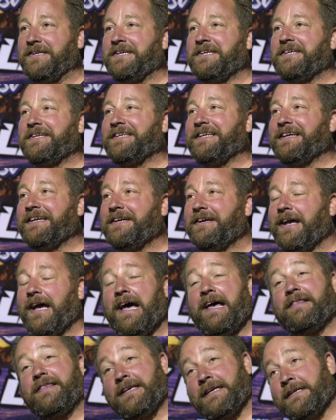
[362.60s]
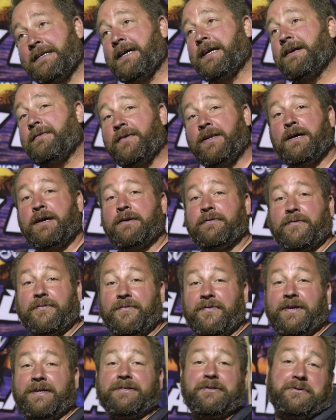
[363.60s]
I'm telling you, I think I have a lot of
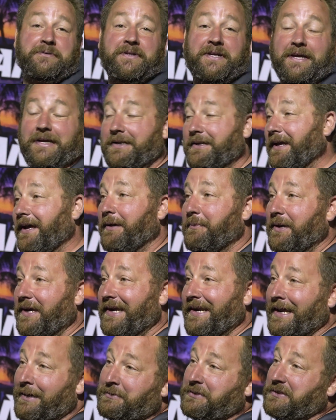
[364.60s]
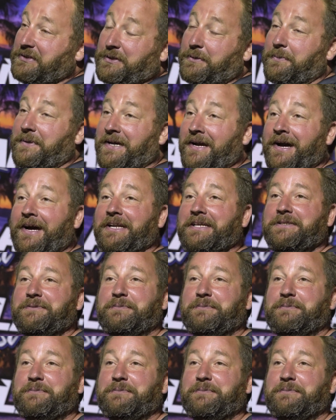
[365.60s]
effect on that. I mean, I'm just going to be honest.